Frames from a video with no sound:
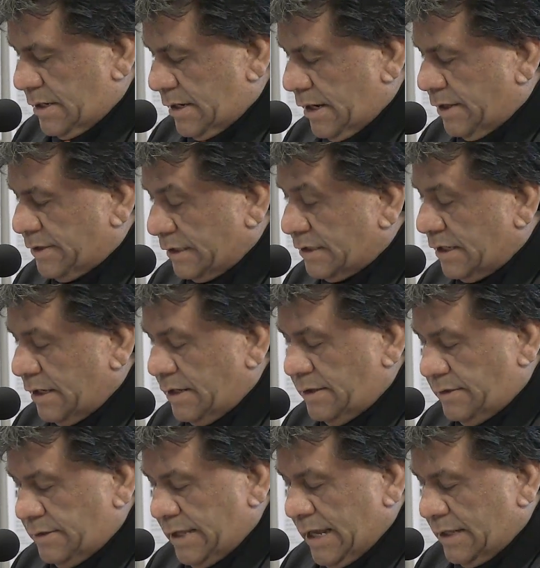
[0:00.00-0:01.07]
that
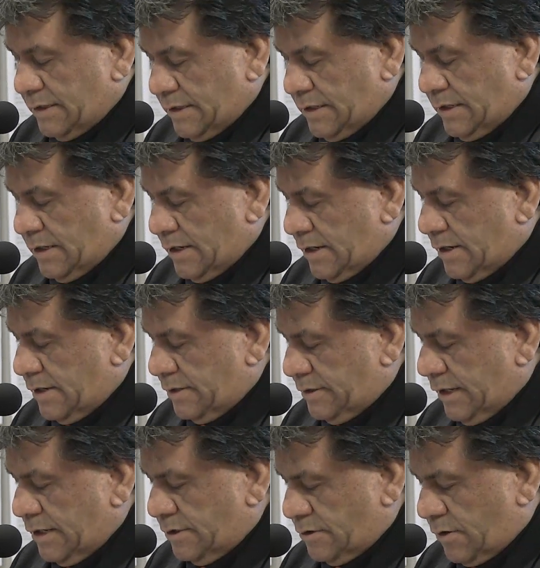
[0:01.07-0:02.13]

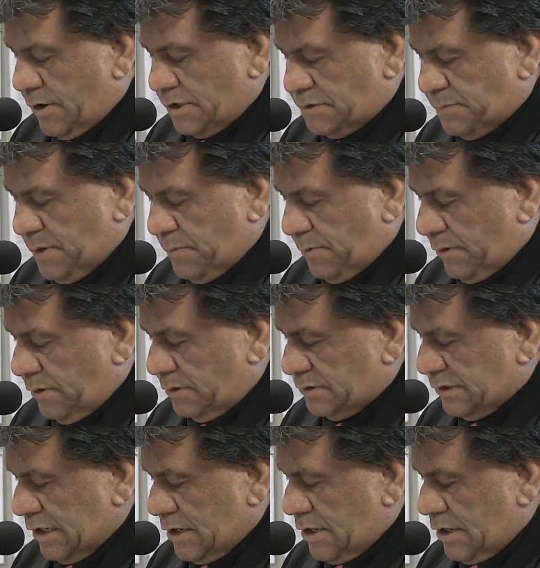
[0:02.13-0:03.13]
the Indoricus people's